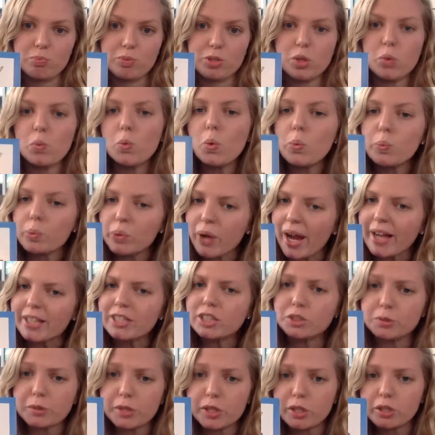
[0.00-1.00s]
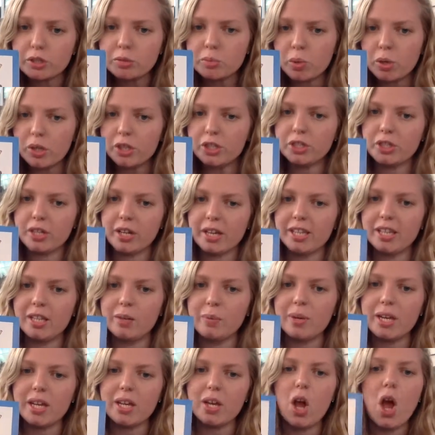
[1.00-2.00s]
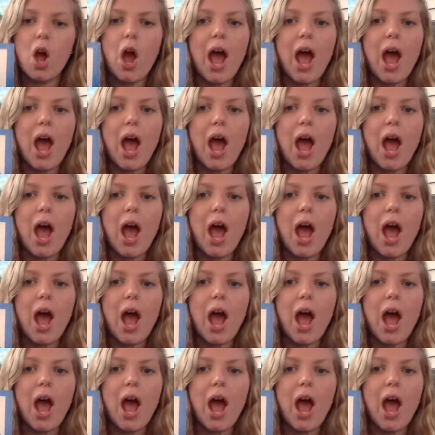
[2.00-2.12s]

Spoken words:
So we'll practice with those more during the week